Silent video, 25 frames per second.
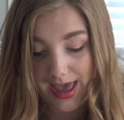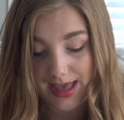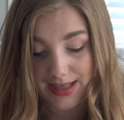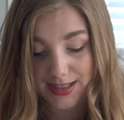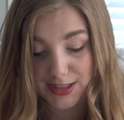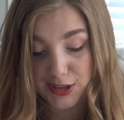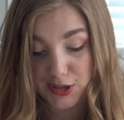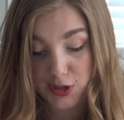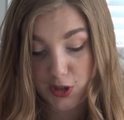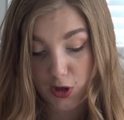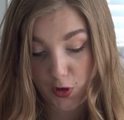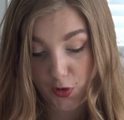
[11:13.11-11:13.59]

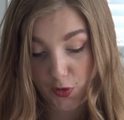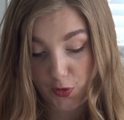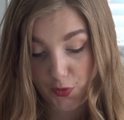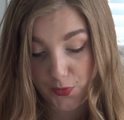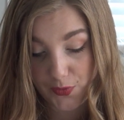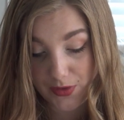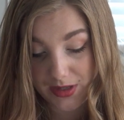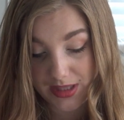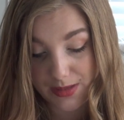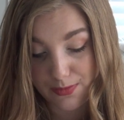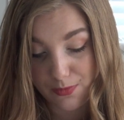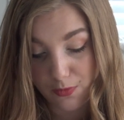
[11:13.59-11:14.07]

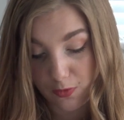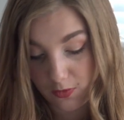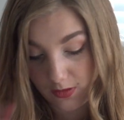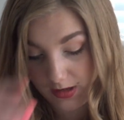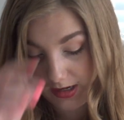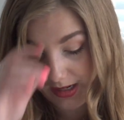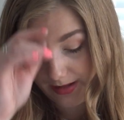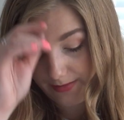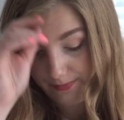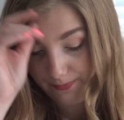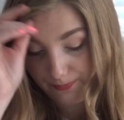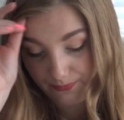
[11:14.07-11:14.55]
So, in the
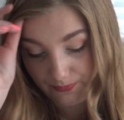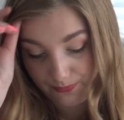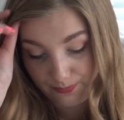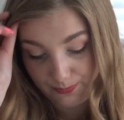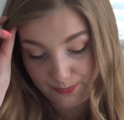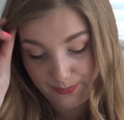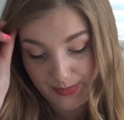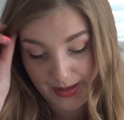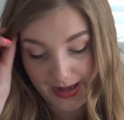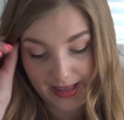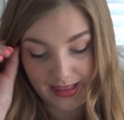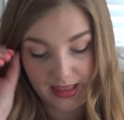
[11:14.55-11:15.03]
morning,
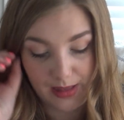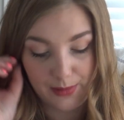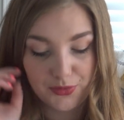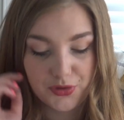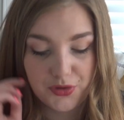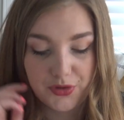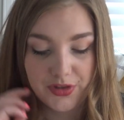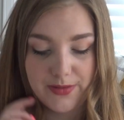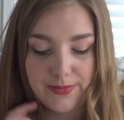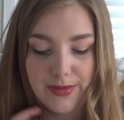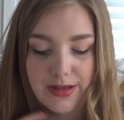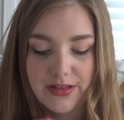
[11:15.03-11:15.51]
Balaam
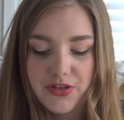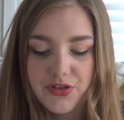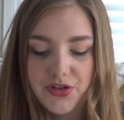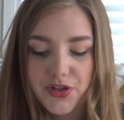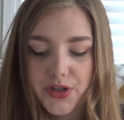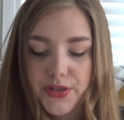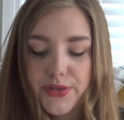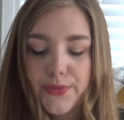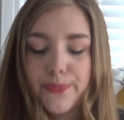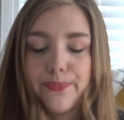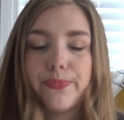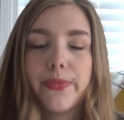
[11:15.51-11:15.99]
told the
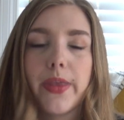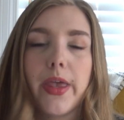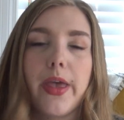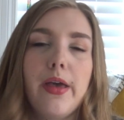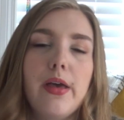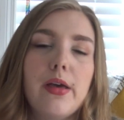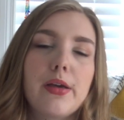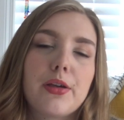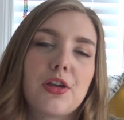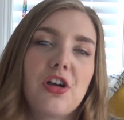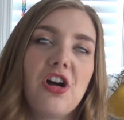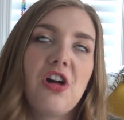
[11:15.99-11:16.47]
messengers,
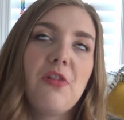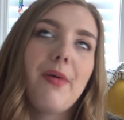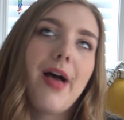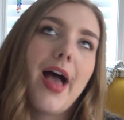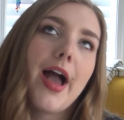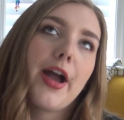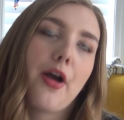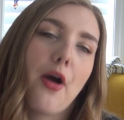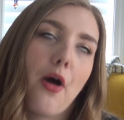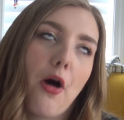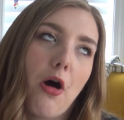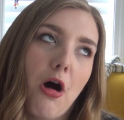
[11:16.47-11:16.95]
go
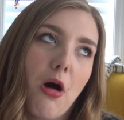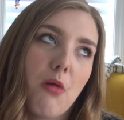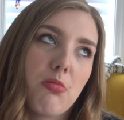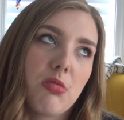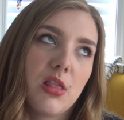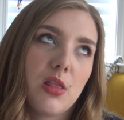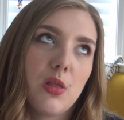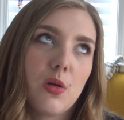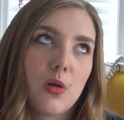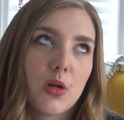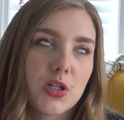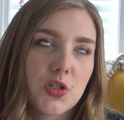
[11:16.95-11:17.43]
back home.
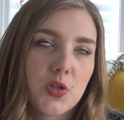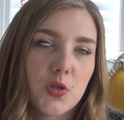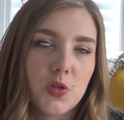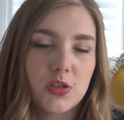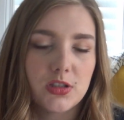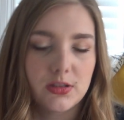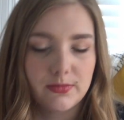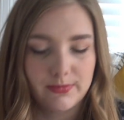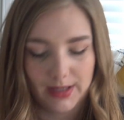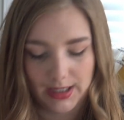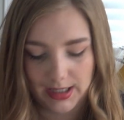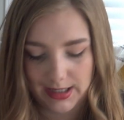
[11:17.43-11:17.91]
The Lord
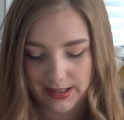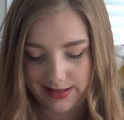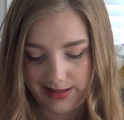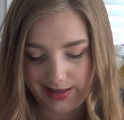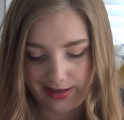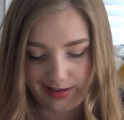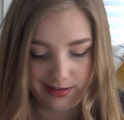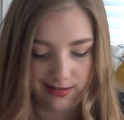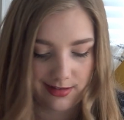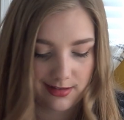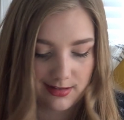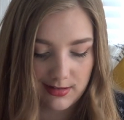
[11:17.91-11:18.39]
told me,
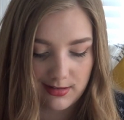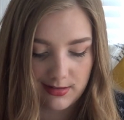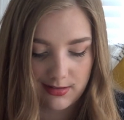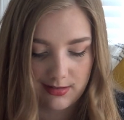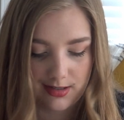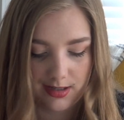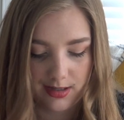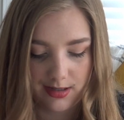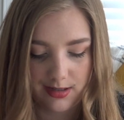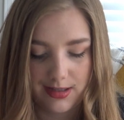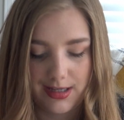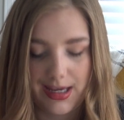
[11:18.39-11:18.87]
like,
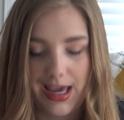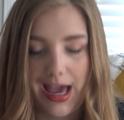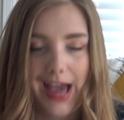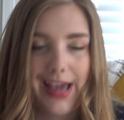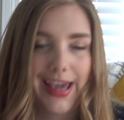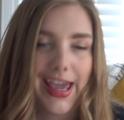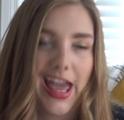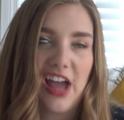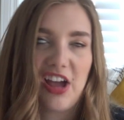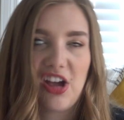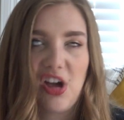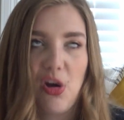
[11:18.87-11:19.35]
I
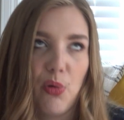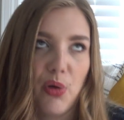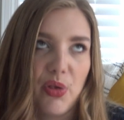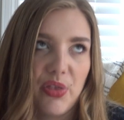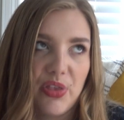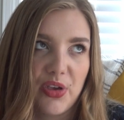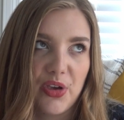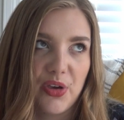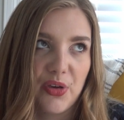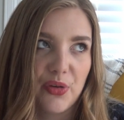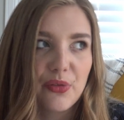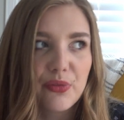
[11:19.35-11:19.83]
can't go
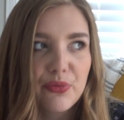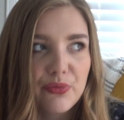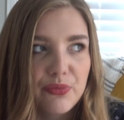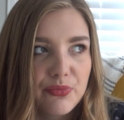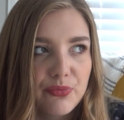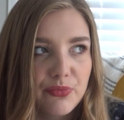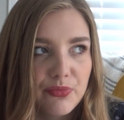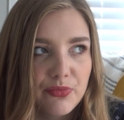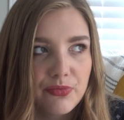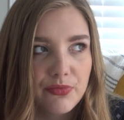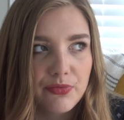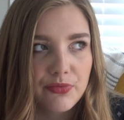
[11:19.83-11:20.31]
with you.
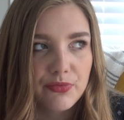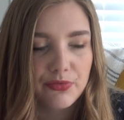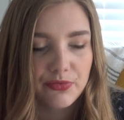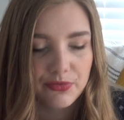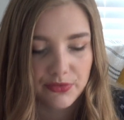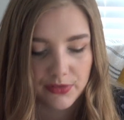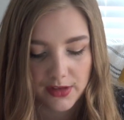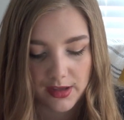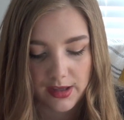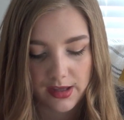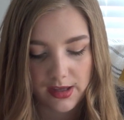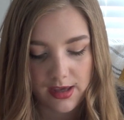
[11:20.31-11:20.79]

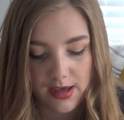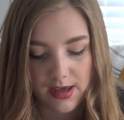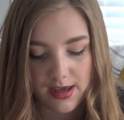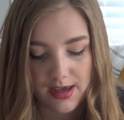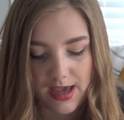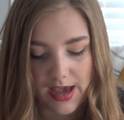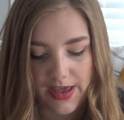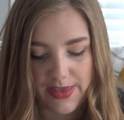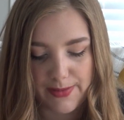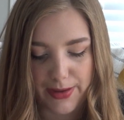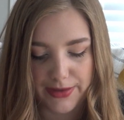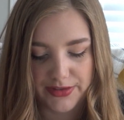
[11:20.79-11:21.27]

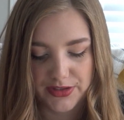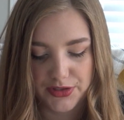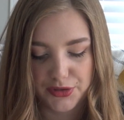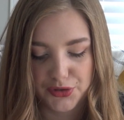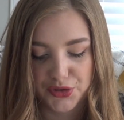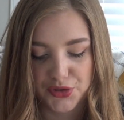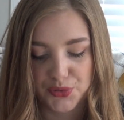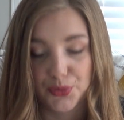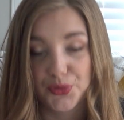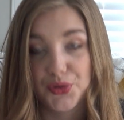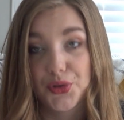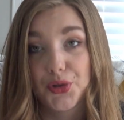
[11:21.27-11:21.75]
And the
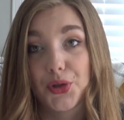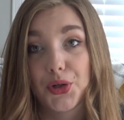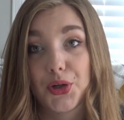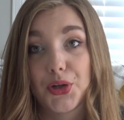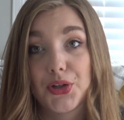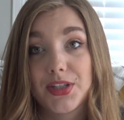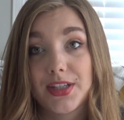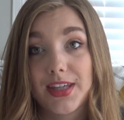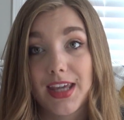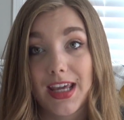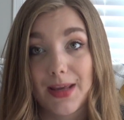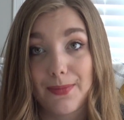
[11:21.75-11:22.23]
messengers
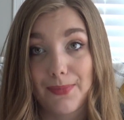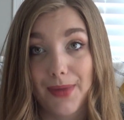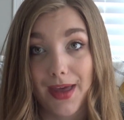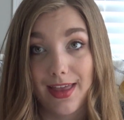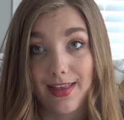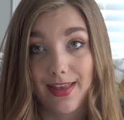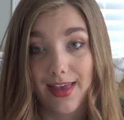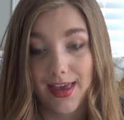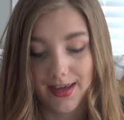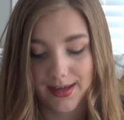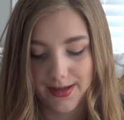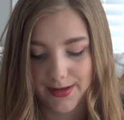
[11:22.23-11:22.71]
returned to King
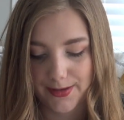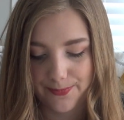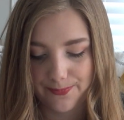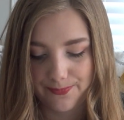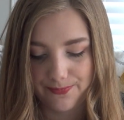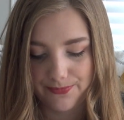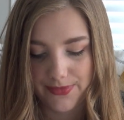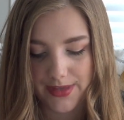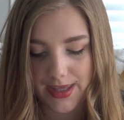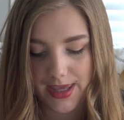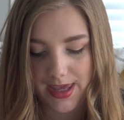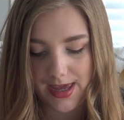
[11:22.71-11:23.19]
Balak.
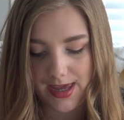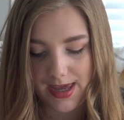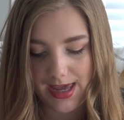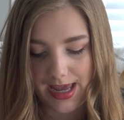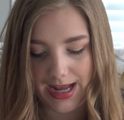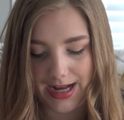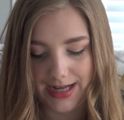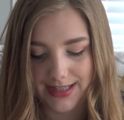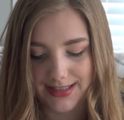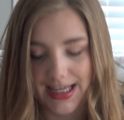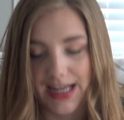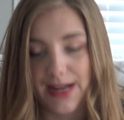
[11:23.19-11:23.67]

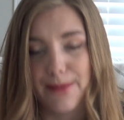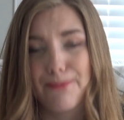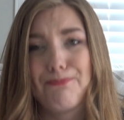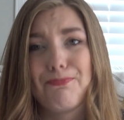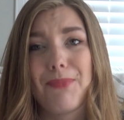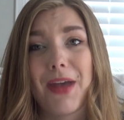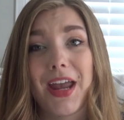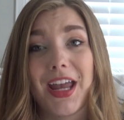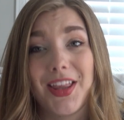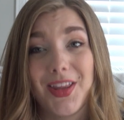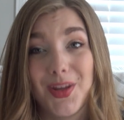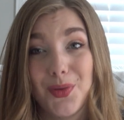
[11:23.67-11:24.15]
And he said,
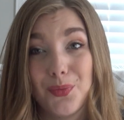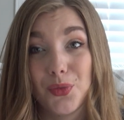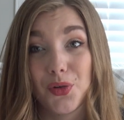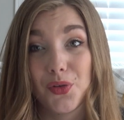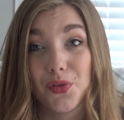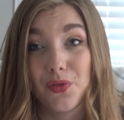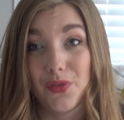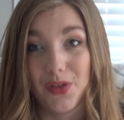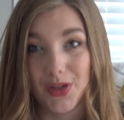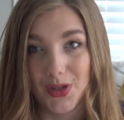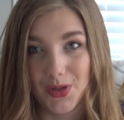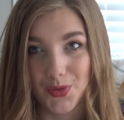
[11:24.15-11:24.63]
Balaam
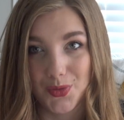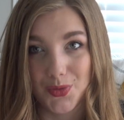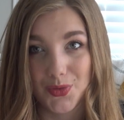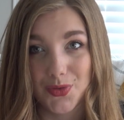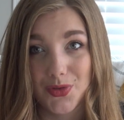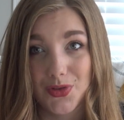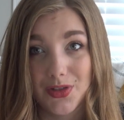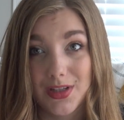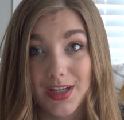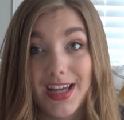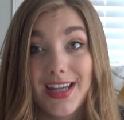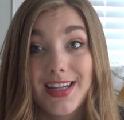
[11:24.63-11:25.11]

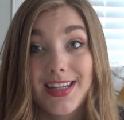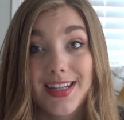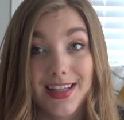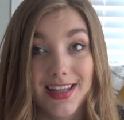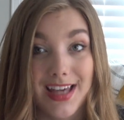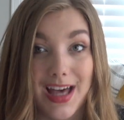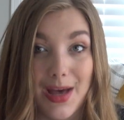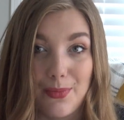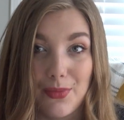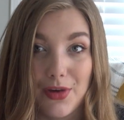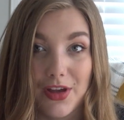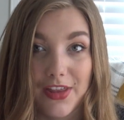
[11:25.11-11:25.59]
refused to
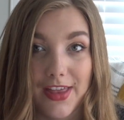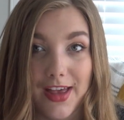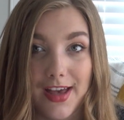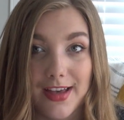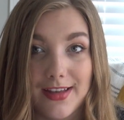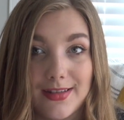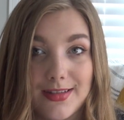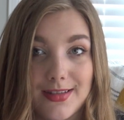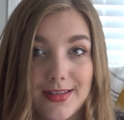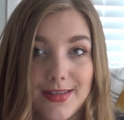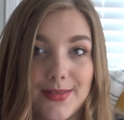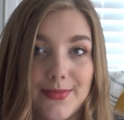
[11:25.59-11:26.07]
come with
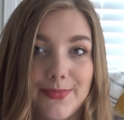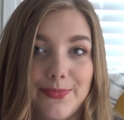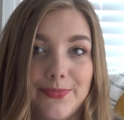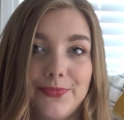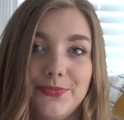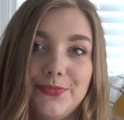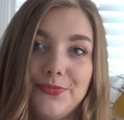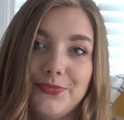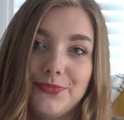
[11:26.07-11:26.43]
us.